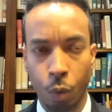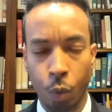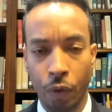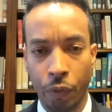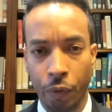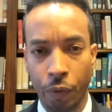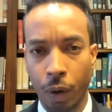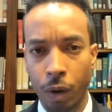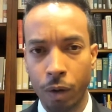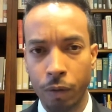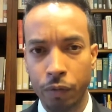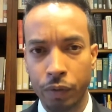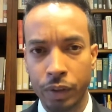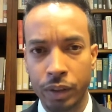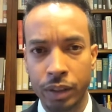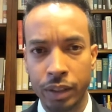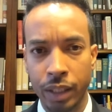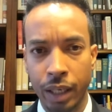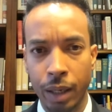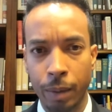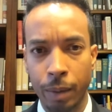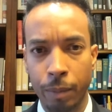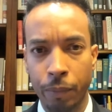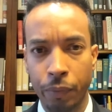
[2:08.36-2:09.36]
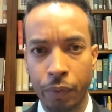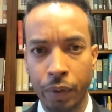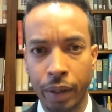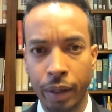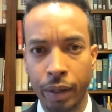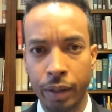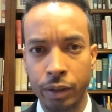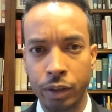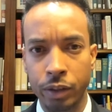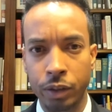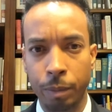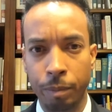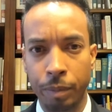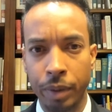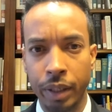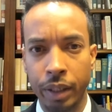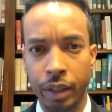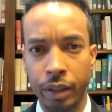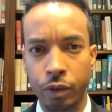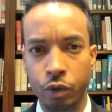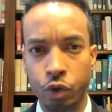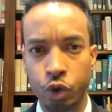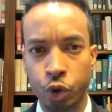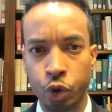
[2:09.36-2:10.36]
with all the same things
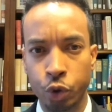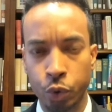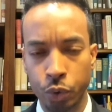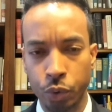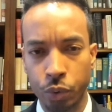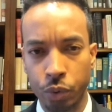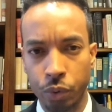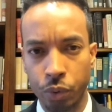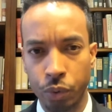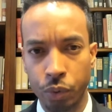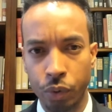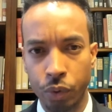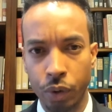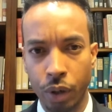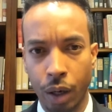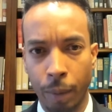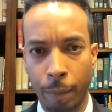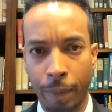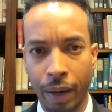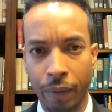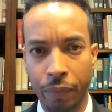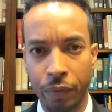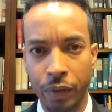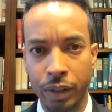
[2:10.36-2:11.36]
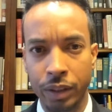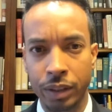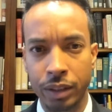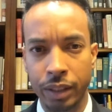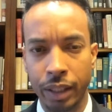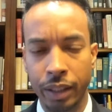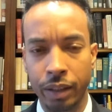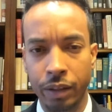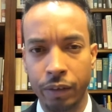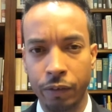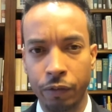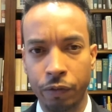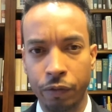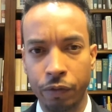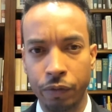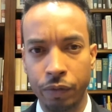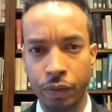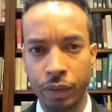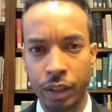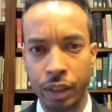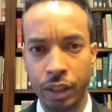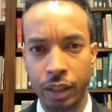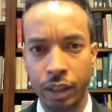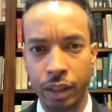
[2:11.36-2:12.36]
being true about the state of
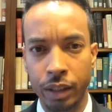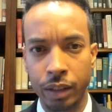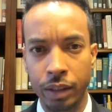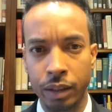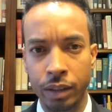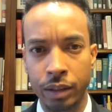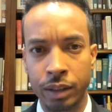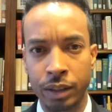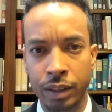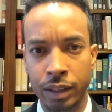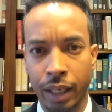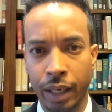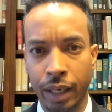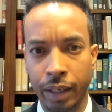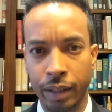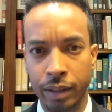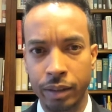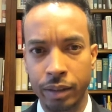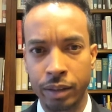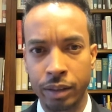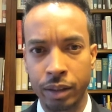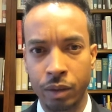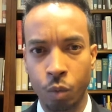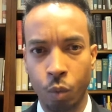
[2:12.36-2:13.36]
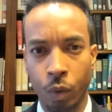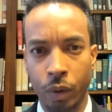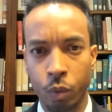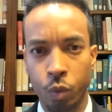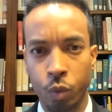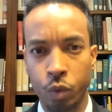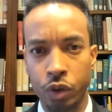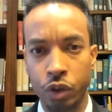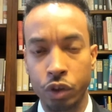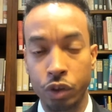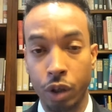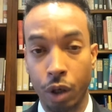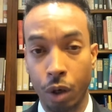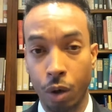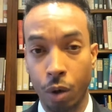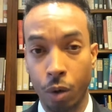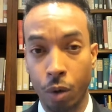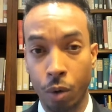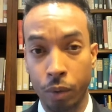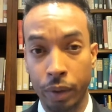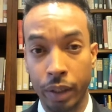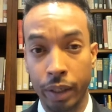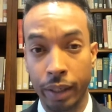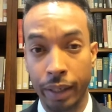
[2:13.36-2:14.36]
the science and what was
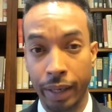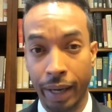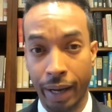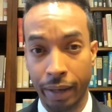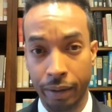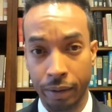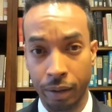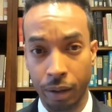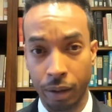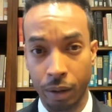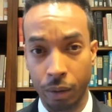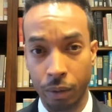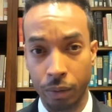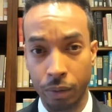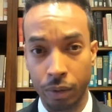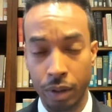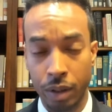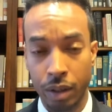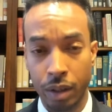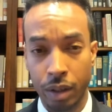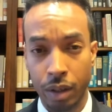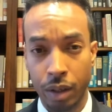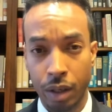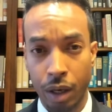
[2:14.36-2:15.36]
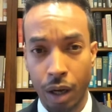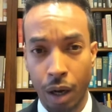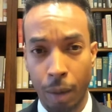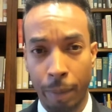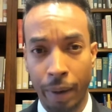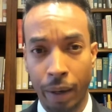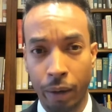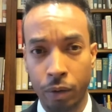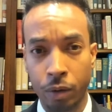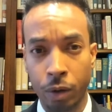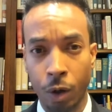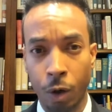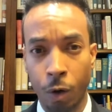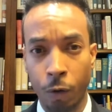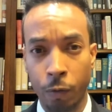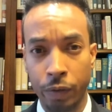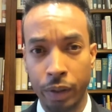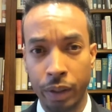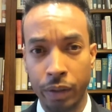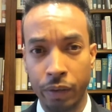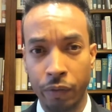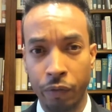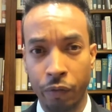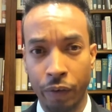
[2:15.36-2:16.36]
known and not known about
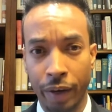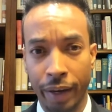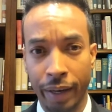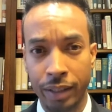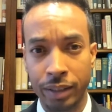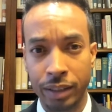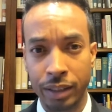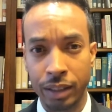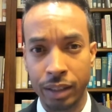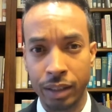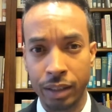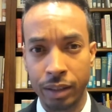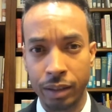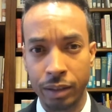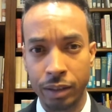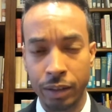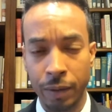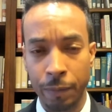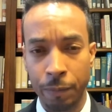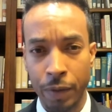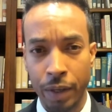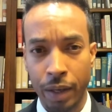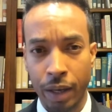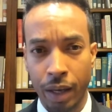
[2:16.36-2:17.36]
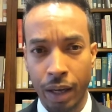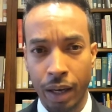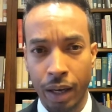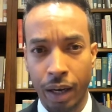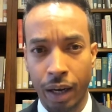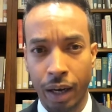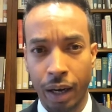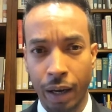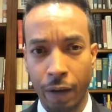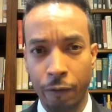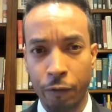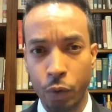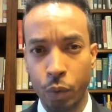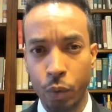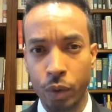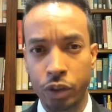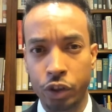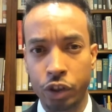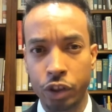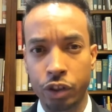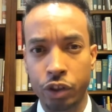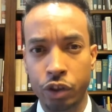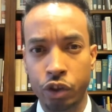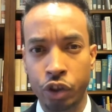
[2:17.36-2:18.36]
COVID and the vaccines, if you had
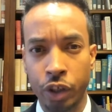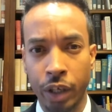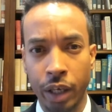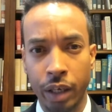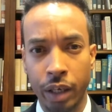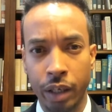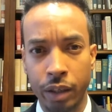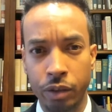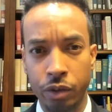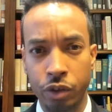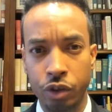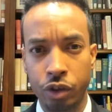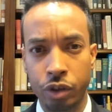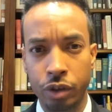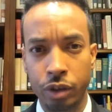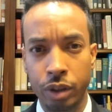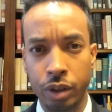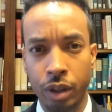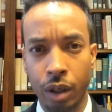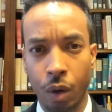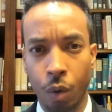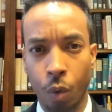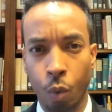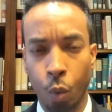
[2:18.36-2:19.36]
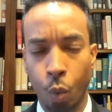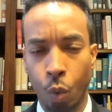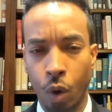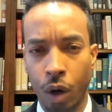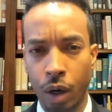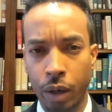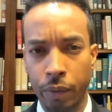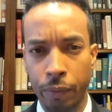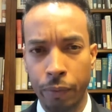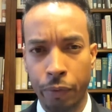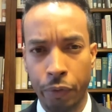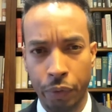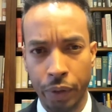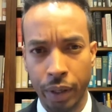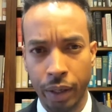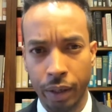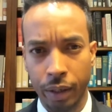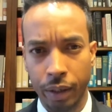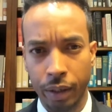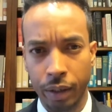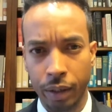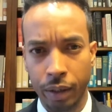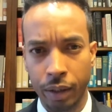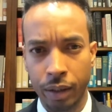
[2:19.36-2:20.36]
just changed, one
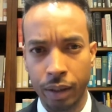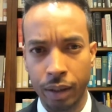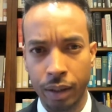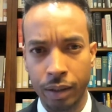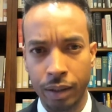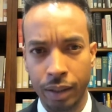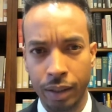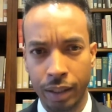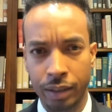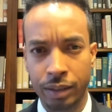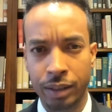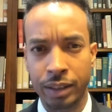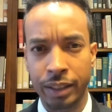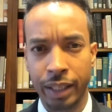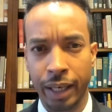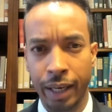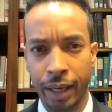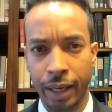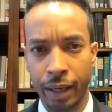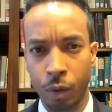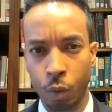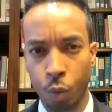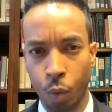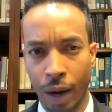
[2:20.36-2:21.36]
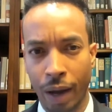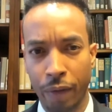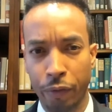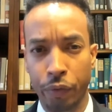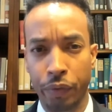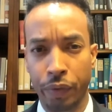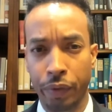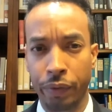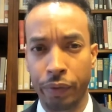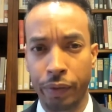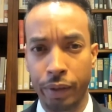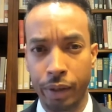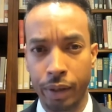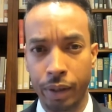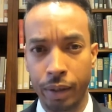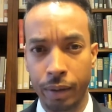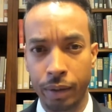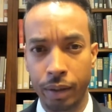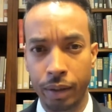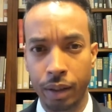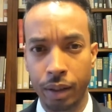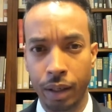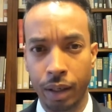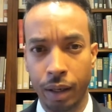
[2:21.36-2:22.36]
thing, let's say rather than
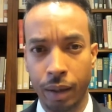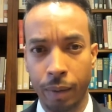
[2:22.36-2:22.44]
the